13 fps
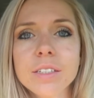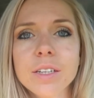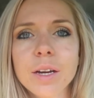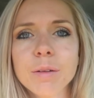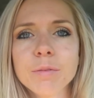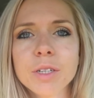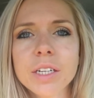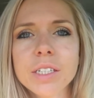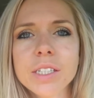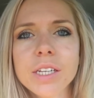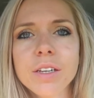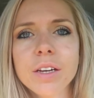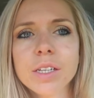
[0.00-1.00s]
Sorry, I'm trying
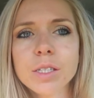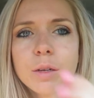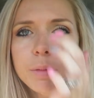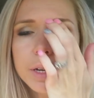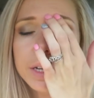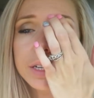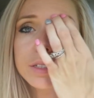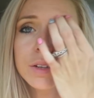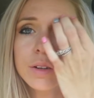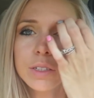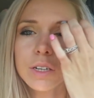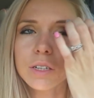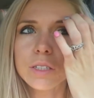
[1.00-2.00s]
to set you guys up here so
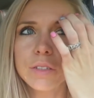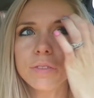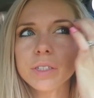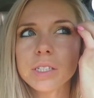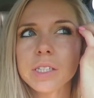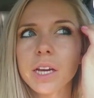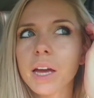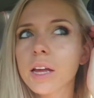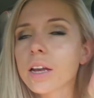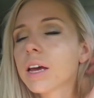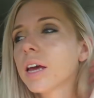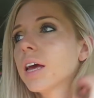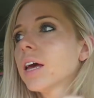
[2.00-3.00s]
I can talk to you for a second
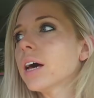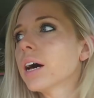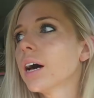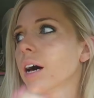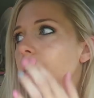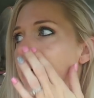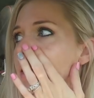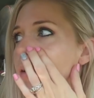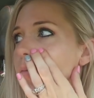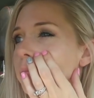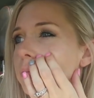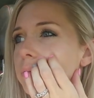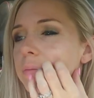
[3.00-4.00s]

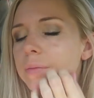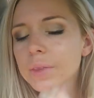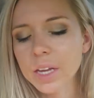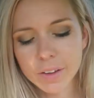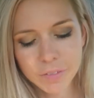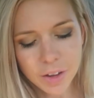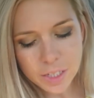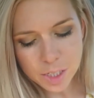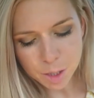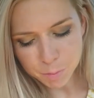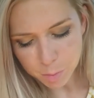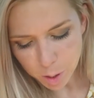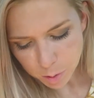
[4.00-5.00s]
um, I've had
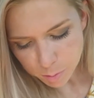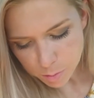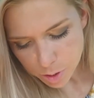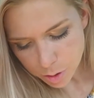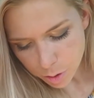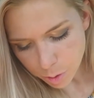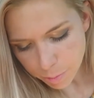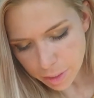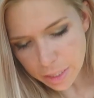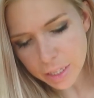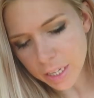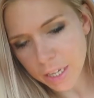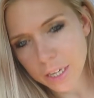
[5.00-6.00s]
some bumps on
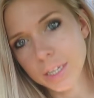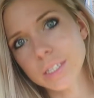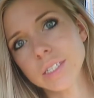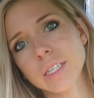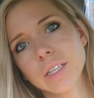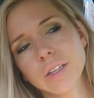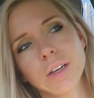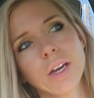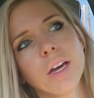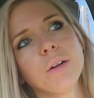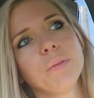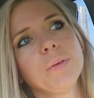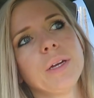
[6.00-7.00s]
my legs that look
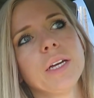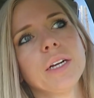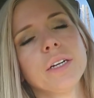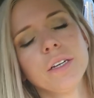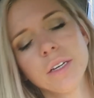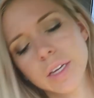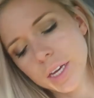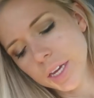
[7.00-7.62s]
kind of weird.